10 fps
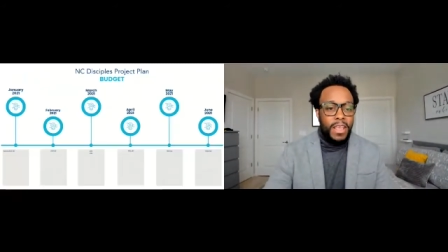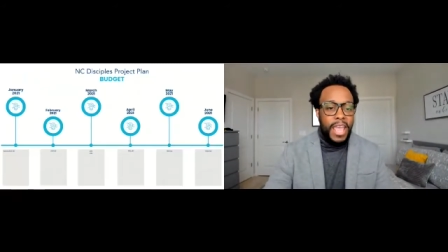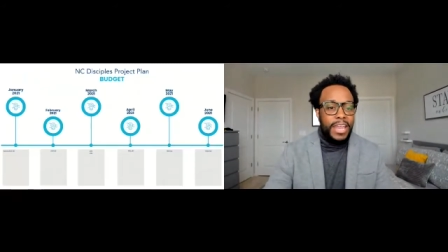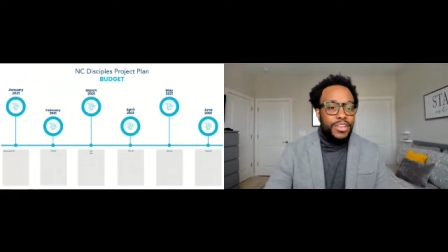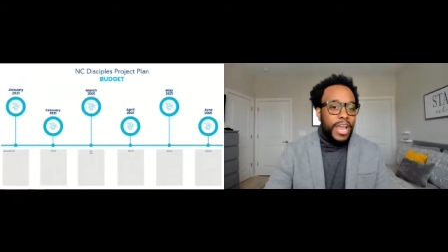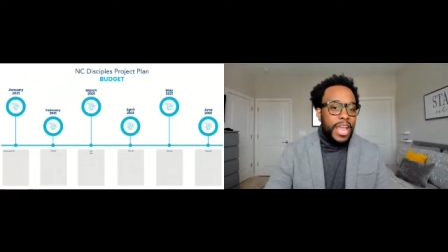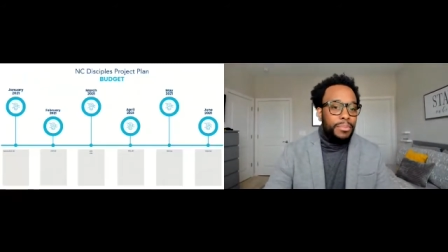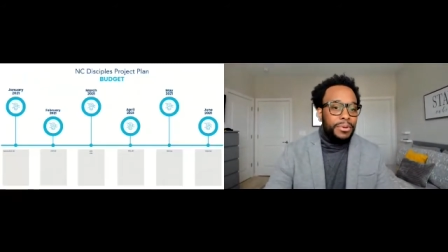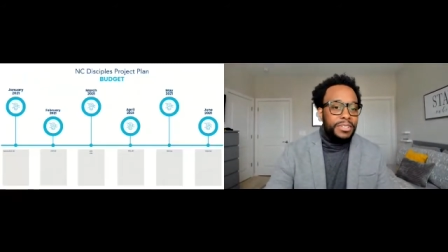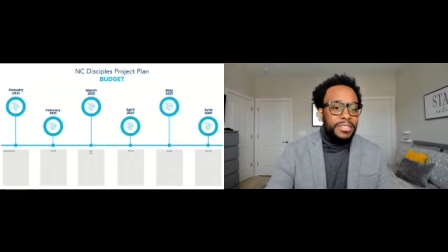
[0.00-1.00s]
And you're
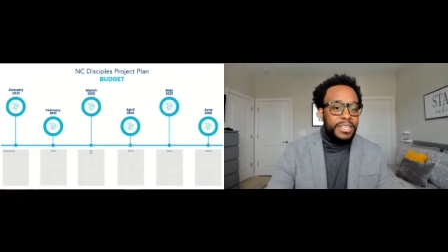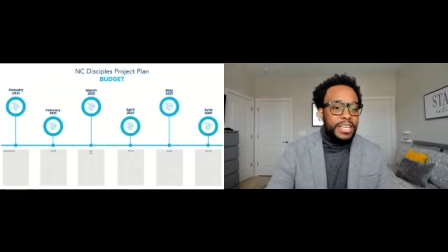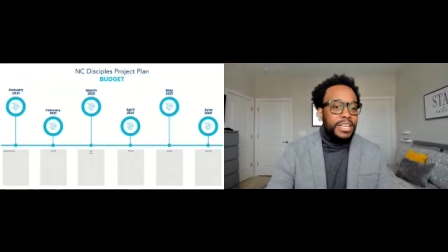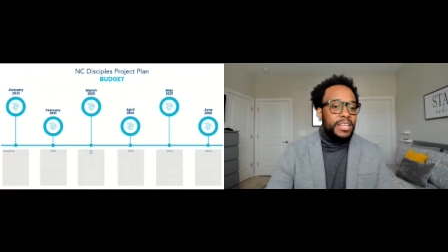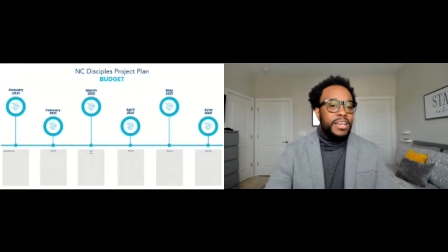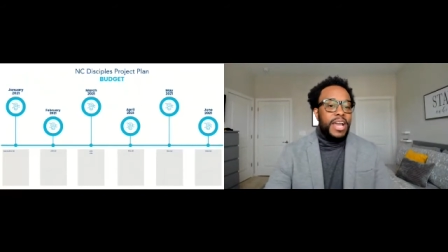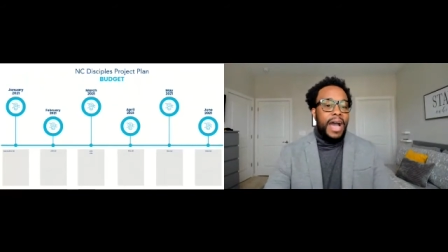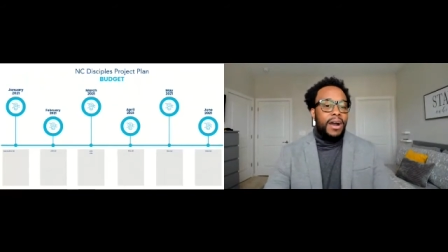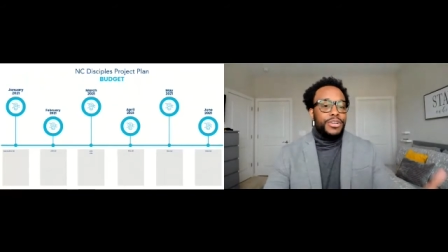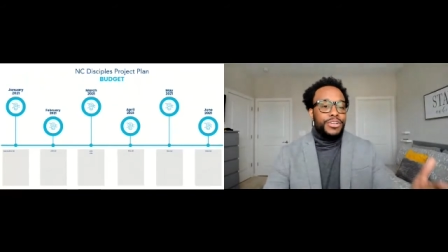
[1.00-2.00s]
able to see
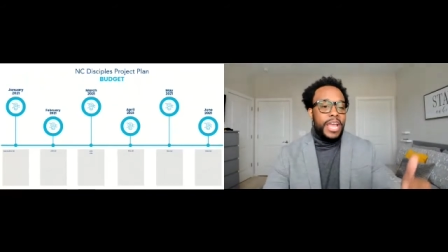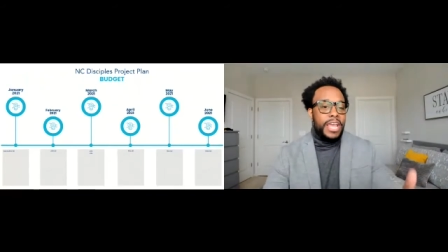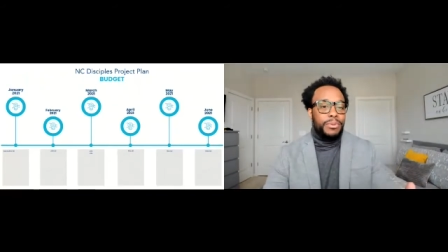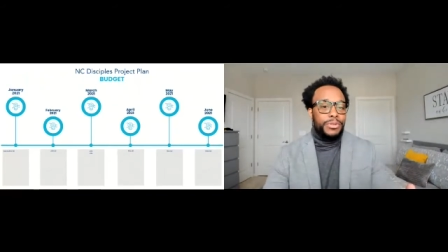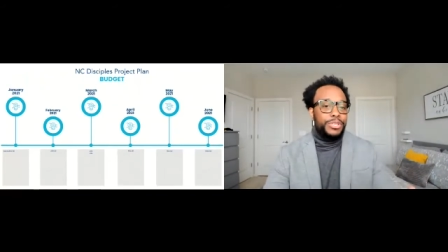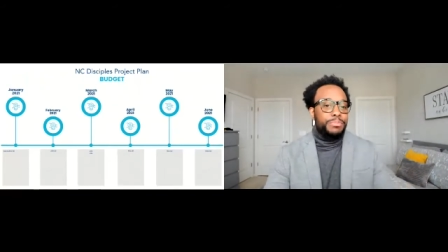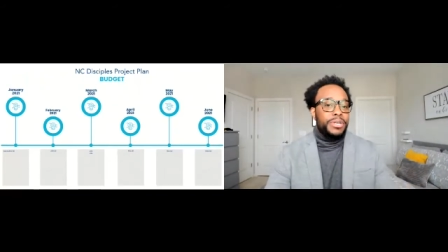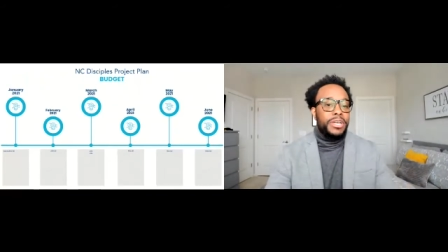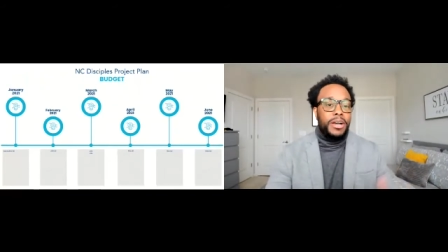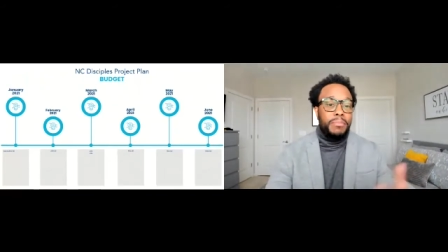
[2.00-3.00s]
how you're able to
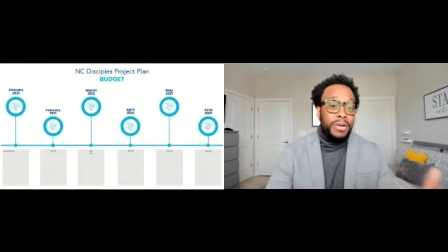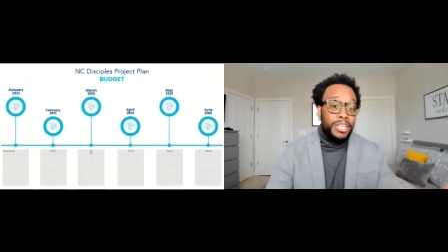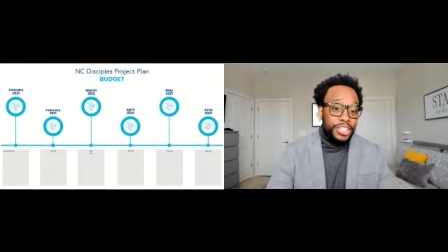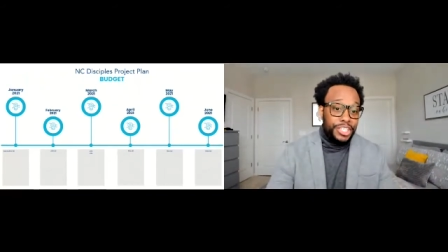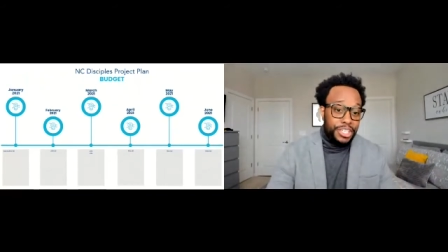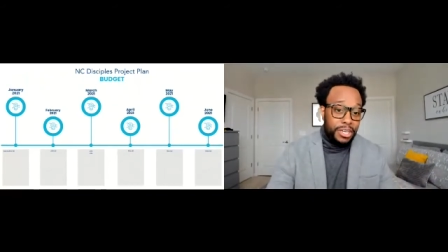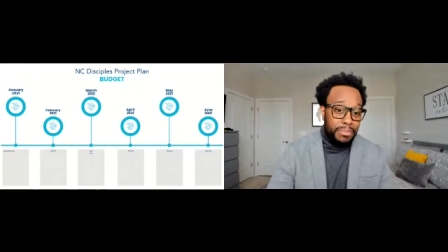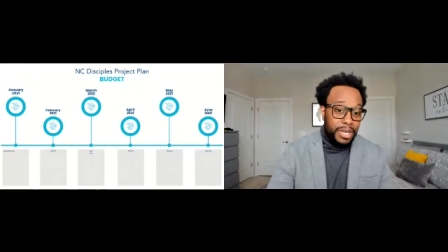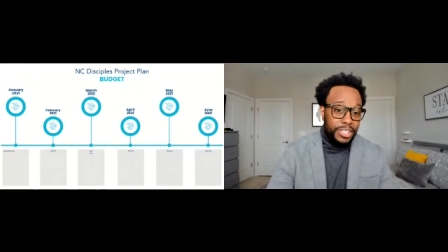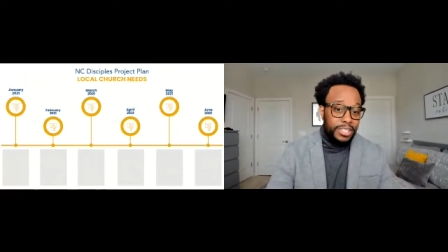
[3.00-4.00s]
put a
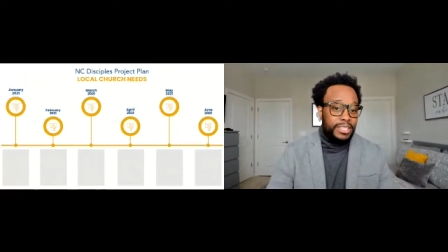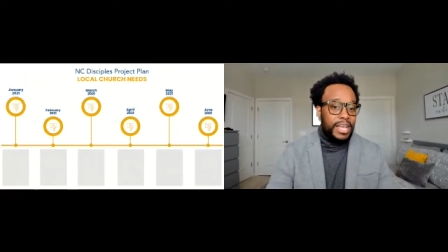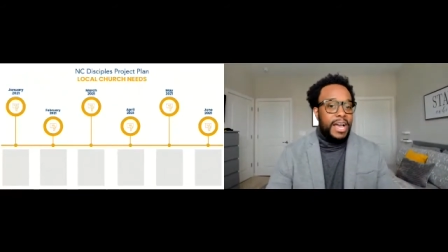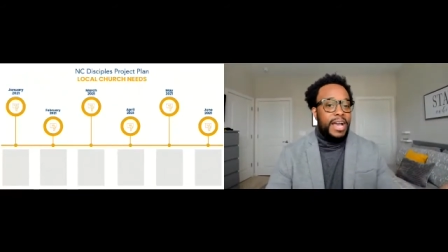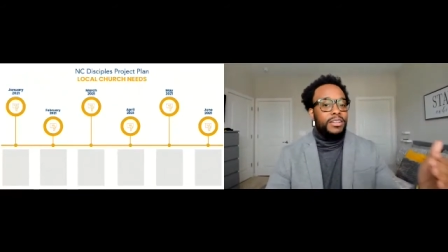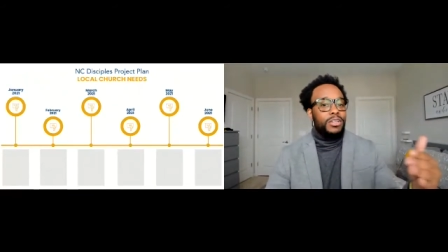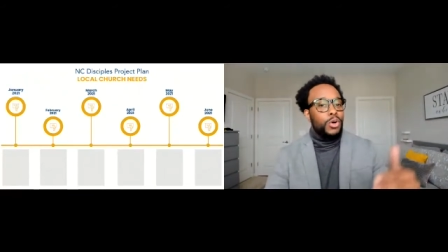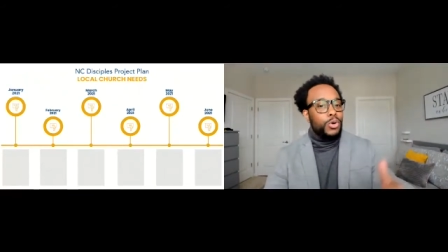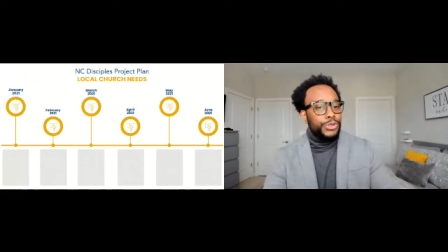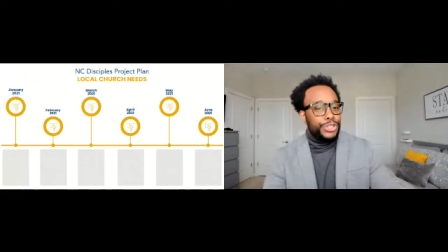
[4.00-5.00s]
budget slide,
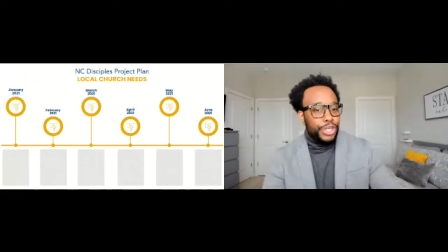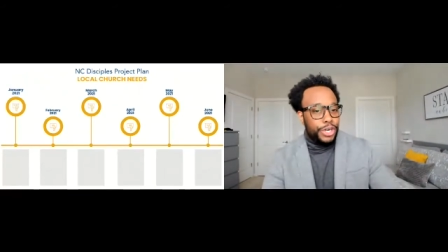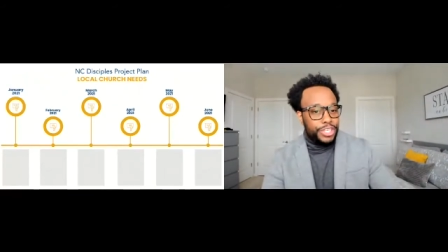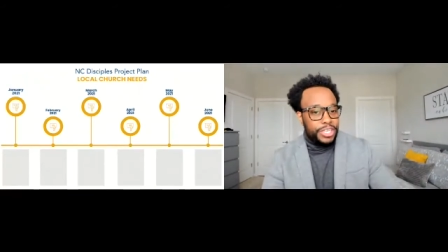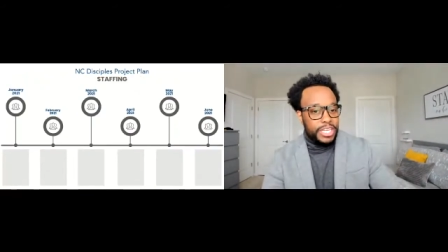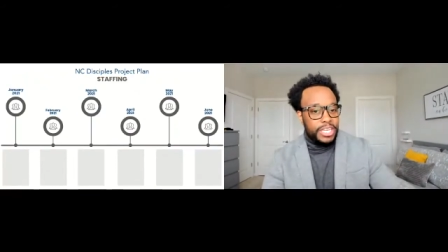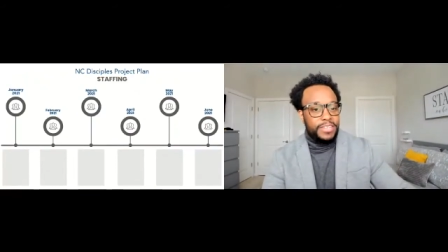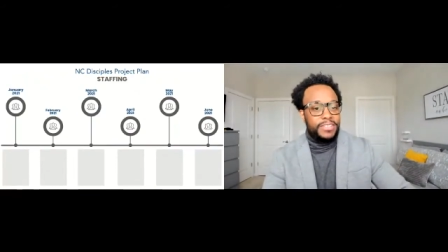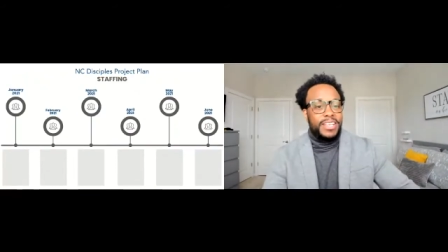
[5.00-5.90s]
local church needs,